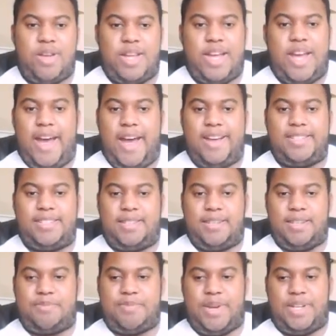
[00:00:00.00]
has,
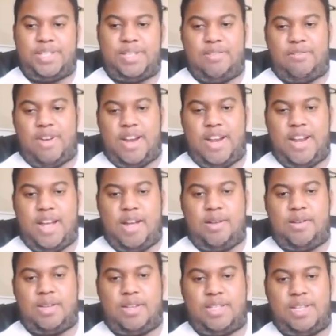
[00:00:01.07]
especially right
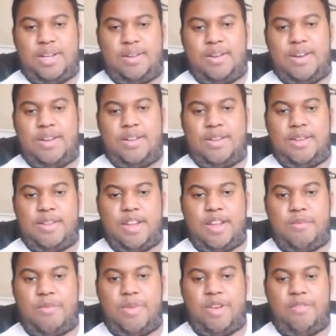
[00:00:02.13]
now, considering
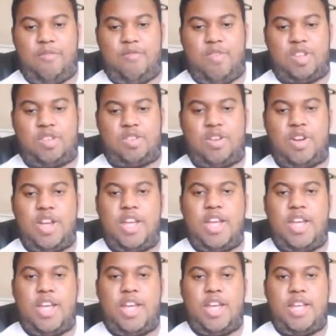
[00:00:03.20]
their main roster
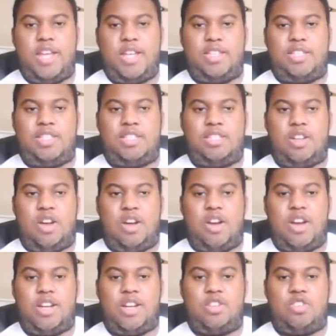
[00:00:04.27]
is
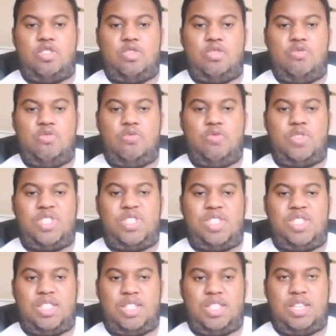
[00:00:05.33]
starting to
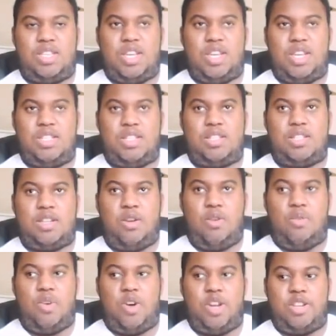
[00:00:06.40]
is
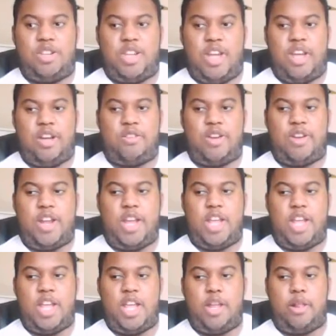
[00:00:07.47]
going
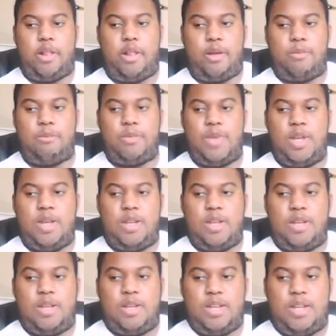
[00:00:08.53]
downhill.
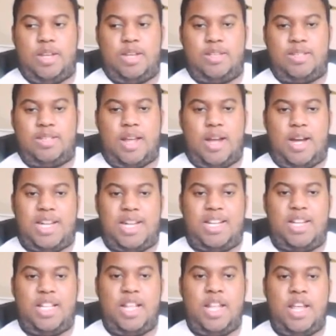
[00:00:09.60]
Is gone
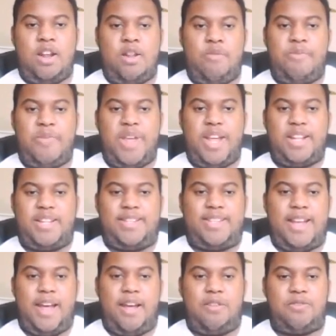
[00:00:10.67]
a little bit
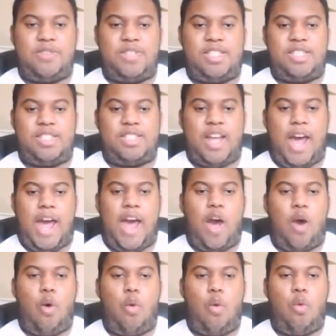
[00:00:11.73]
down
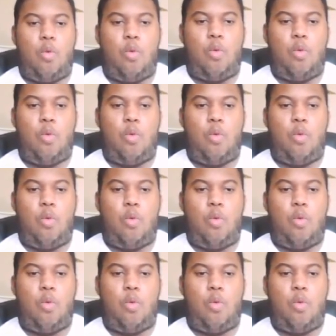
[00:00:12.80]
south.